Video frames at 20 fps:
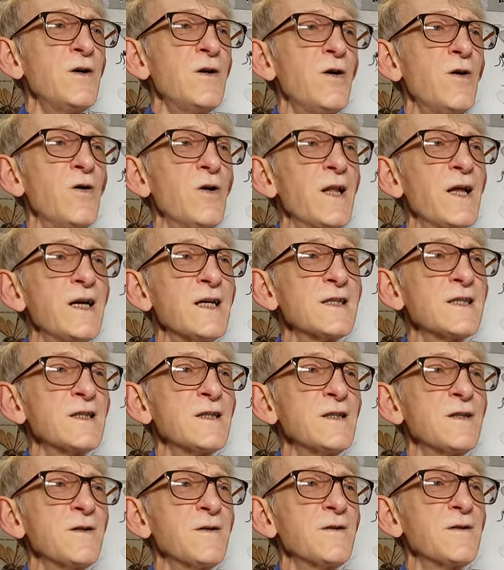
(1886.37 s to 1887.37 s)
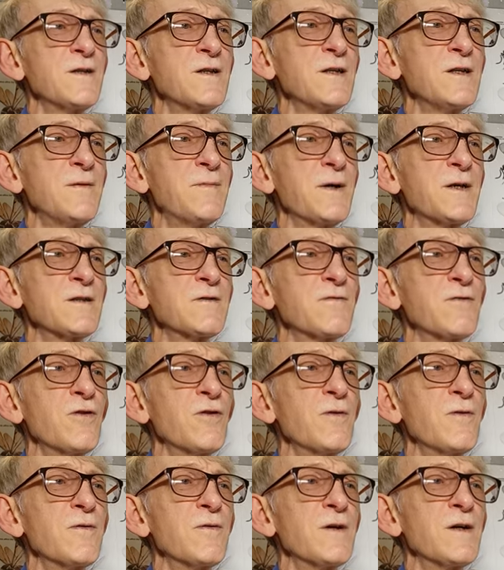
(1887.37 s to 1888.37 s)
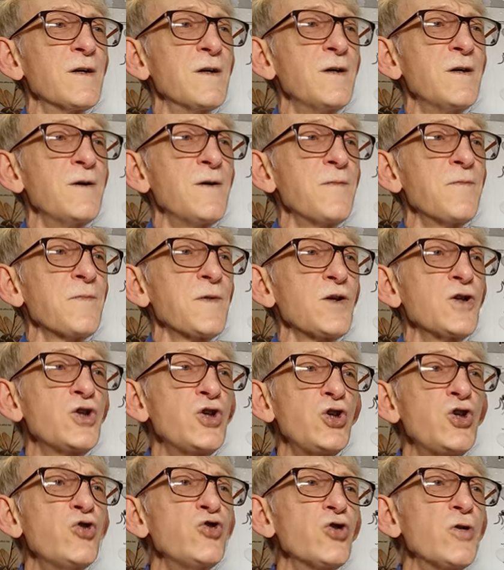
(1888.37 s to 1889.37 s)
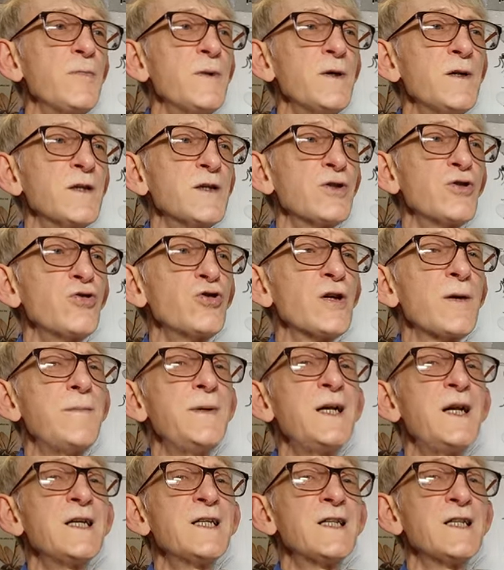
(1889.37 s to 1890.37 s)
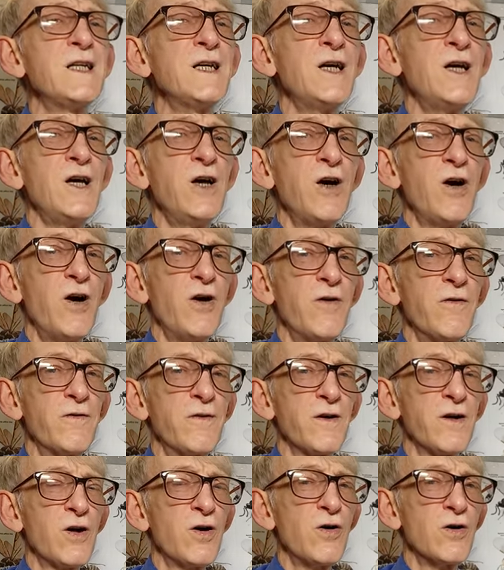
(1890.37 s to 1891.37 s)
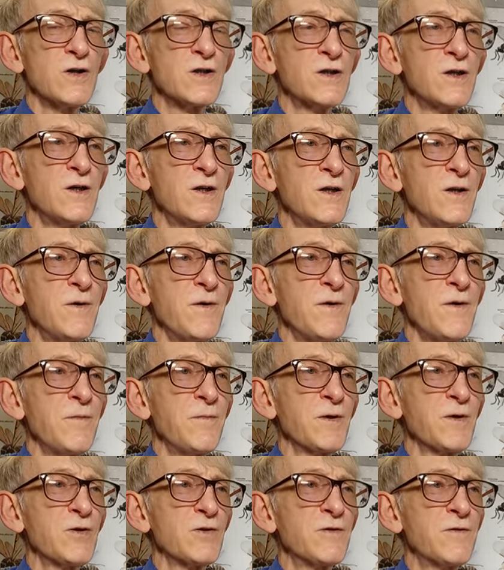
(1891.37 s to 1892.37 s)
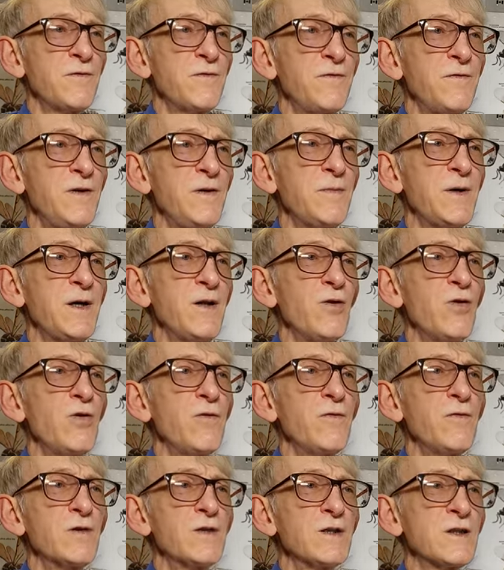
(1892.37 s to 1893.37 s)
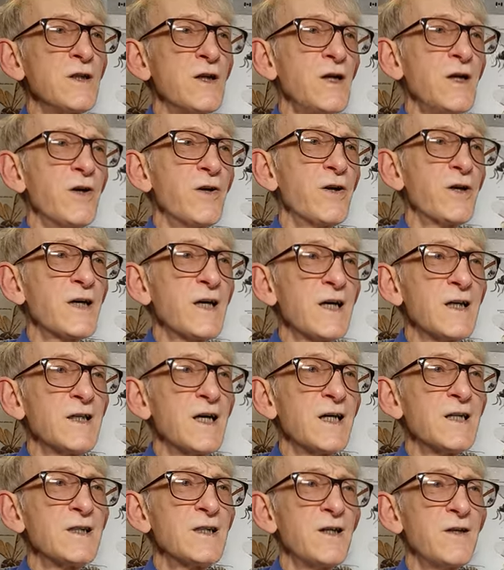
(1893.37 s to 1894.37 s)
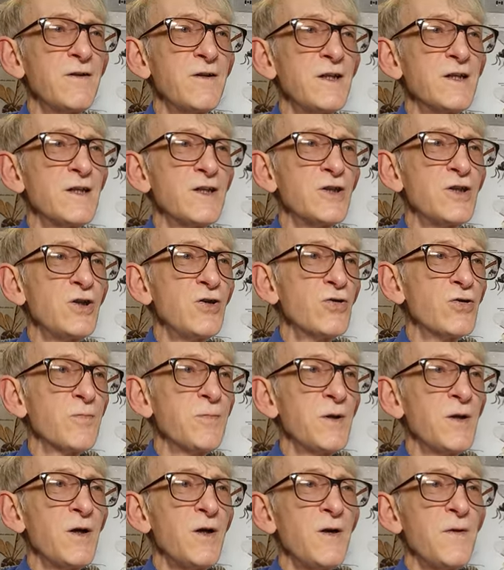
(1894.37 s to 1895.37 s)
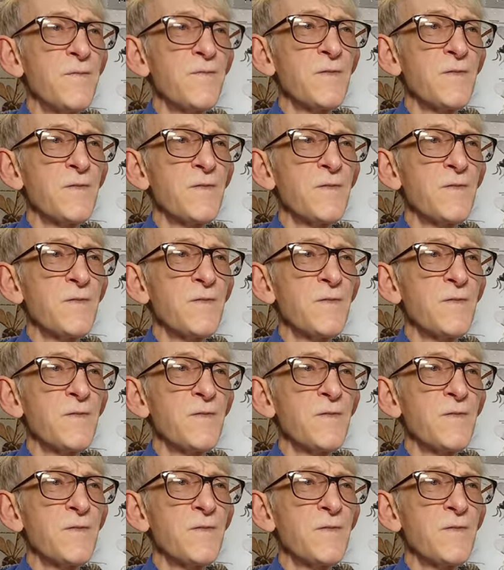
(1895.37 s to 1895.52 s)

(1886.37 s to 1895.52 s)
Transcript: or less, depends from the suitability of the host, because female always recognize this is suitable